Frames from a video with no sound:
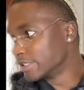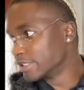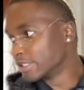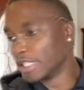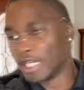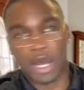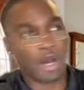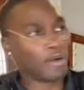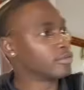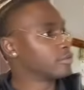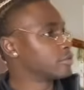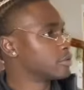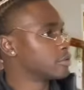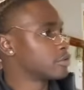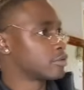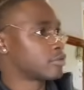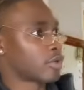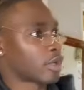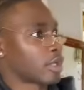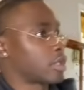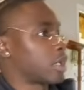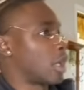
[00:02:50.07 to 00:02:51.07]
You know,
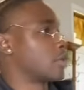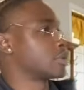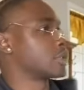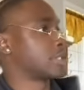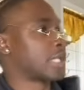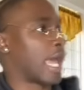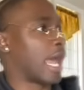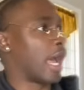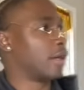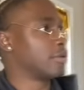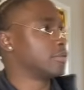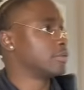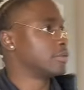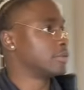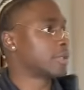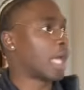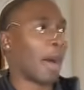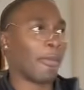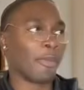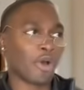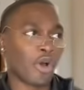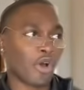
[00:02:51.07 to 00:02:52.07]
we're close now.
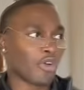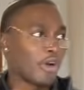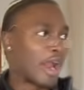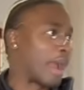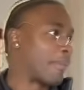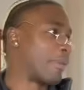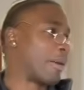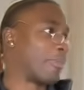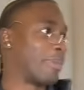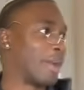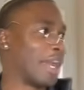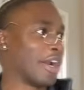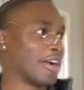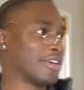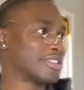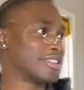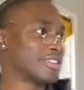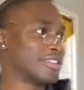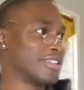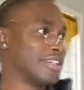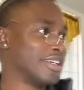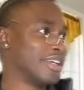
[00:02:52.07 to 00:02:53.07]
I'm going to go grab my
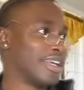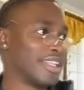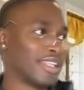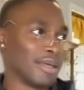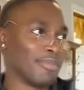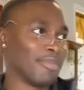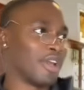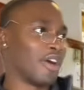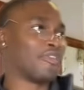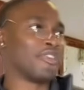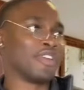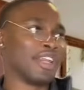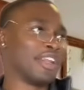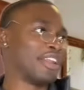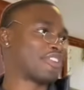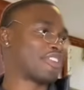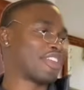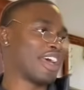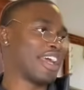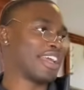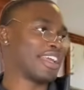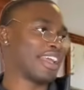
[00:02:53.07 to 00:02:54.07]
beers. Let me know if you need
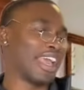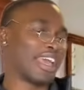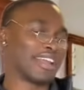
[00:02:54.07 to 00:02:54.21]
anything.